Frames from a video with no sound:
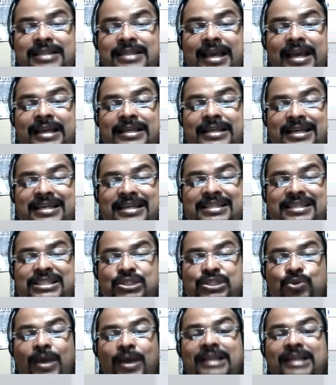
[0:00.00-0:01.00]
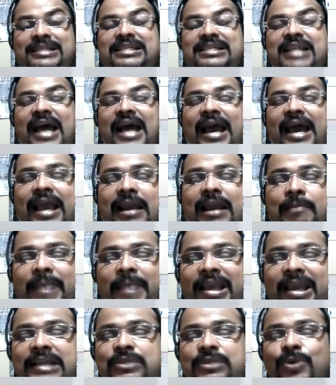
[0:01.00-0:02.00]
date is 29
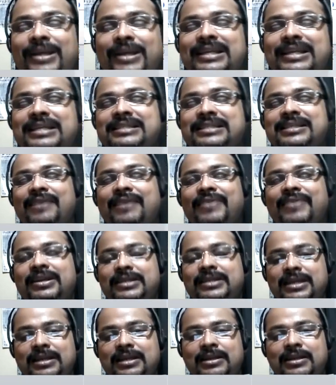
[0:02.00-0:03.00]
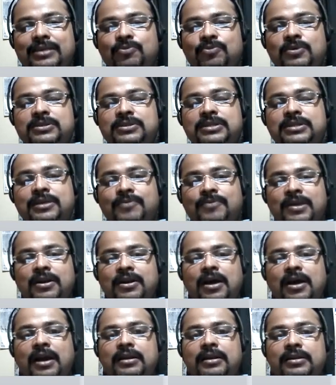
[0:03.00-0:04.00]
May 2017. It was given
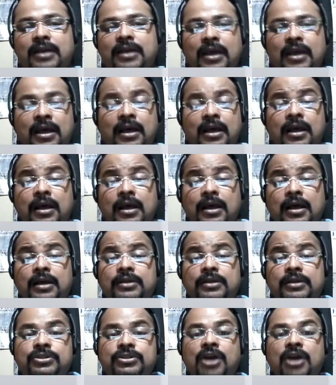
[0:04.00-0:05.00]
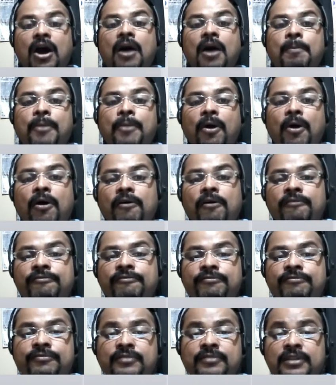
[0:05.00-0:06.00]
at the top of
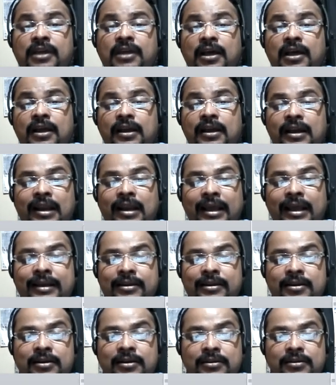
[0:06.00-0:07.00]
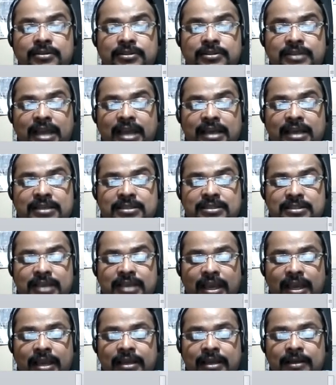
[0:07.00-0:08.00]
the letter, today's
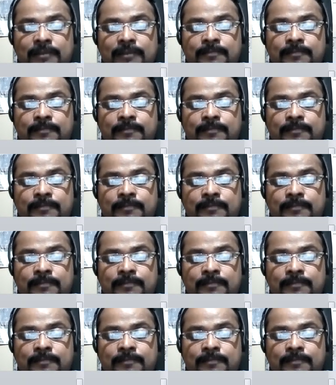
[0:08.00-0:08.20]
date.